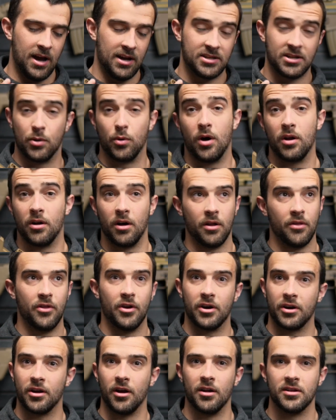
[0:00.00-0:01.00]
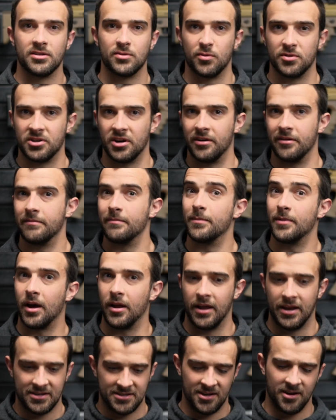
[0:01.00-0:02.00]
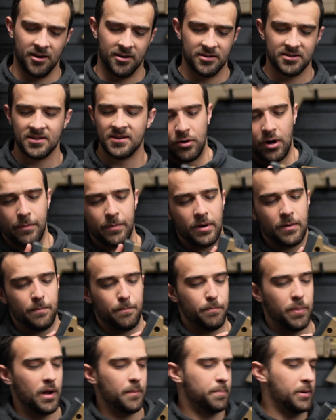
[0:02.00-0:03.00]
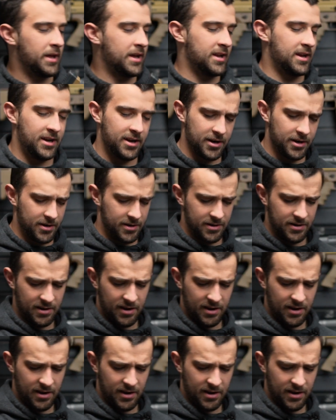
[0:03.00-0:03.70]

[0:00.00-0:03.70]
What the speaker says: to run on their guns, which are not ACRs. Rubber butt plate here,